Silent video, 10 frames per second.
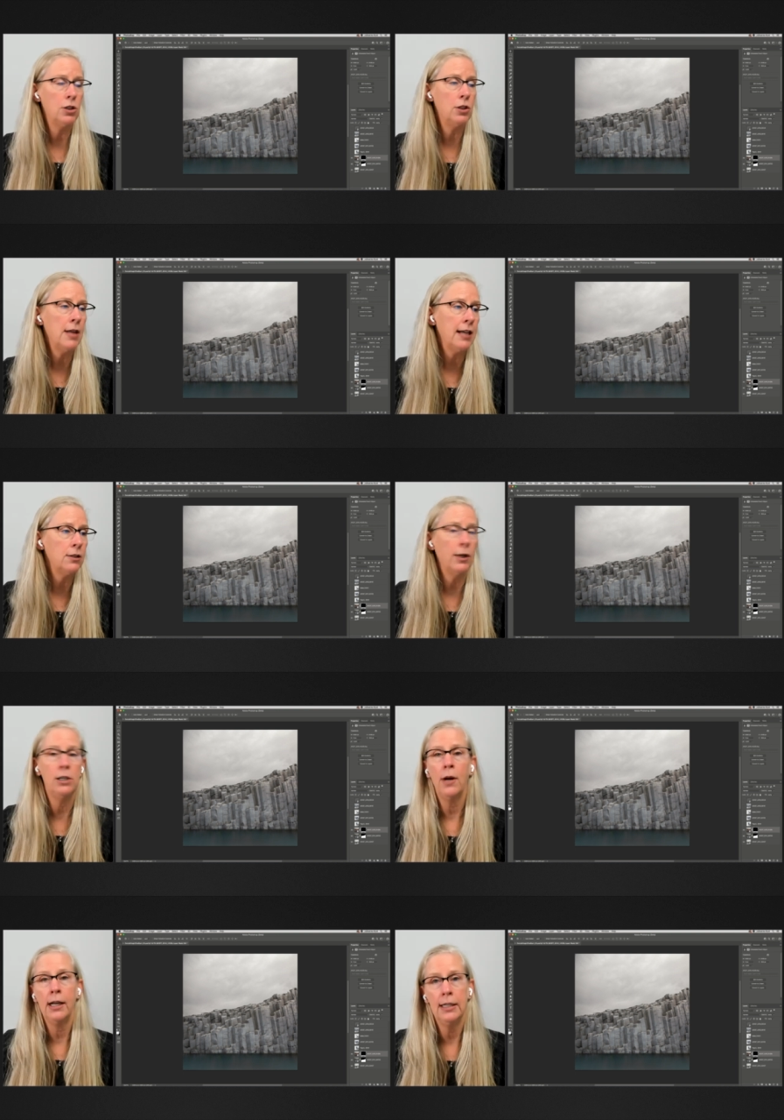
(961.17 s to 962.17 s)
that could do that, so I
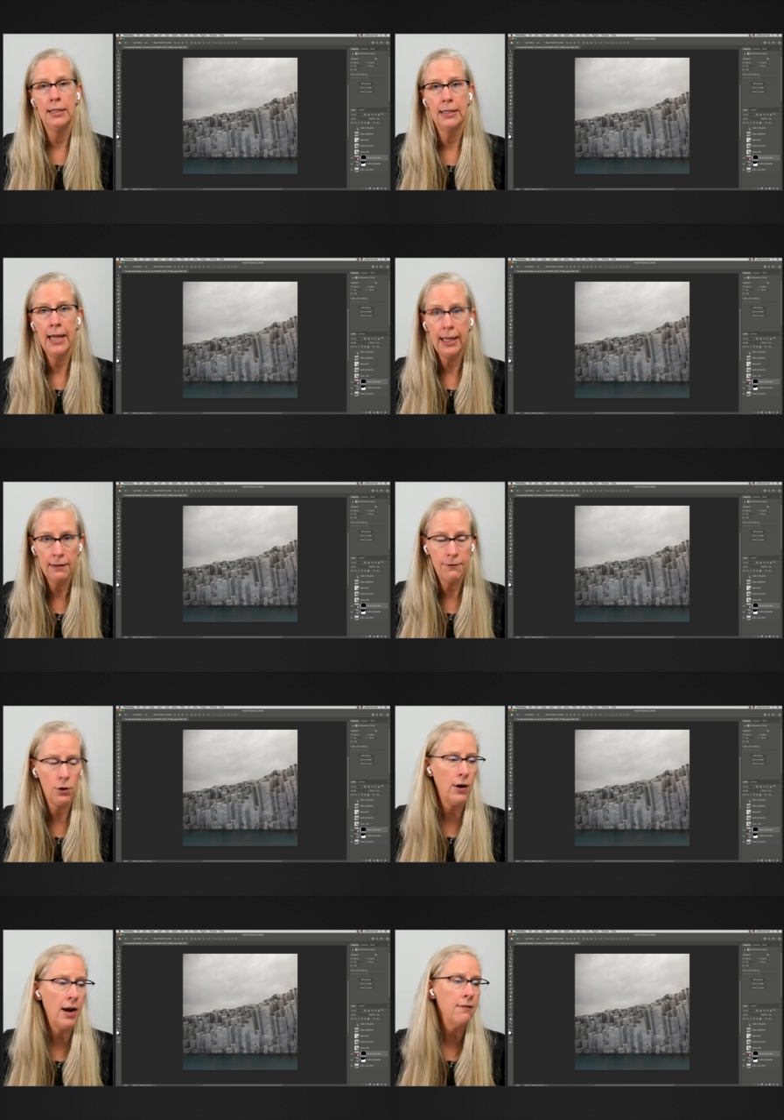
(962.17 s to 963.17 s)
knew I'd need to take the
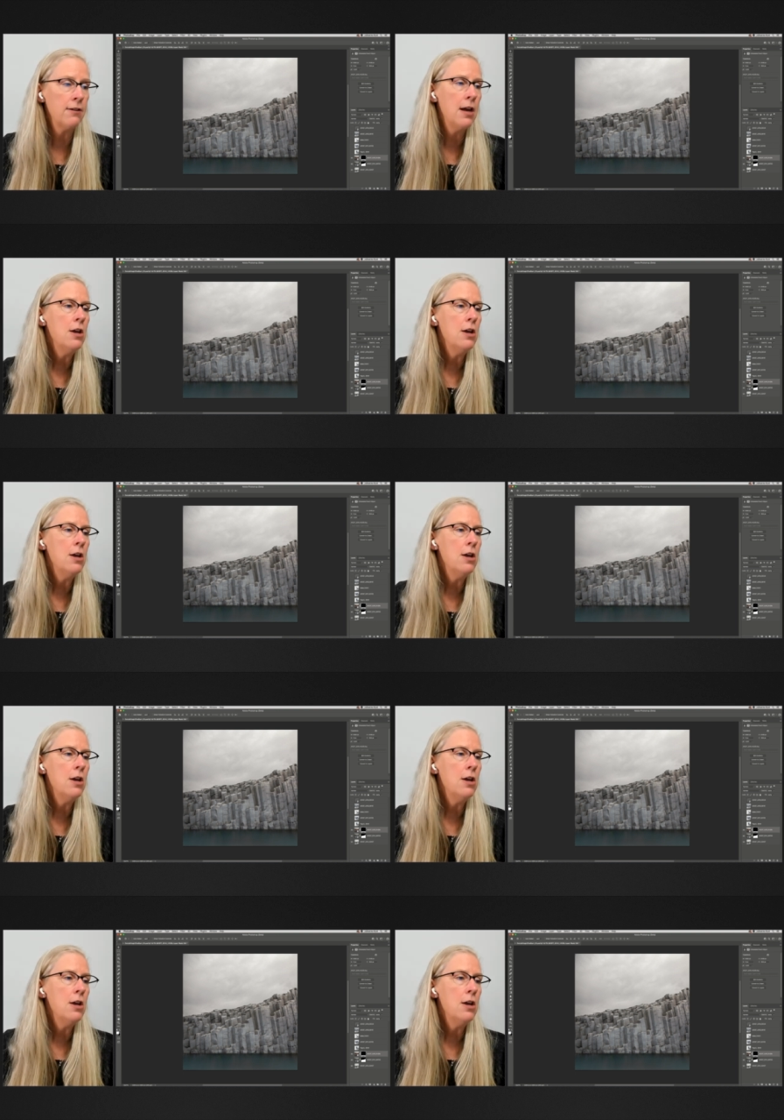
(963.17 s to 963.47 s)
photograph.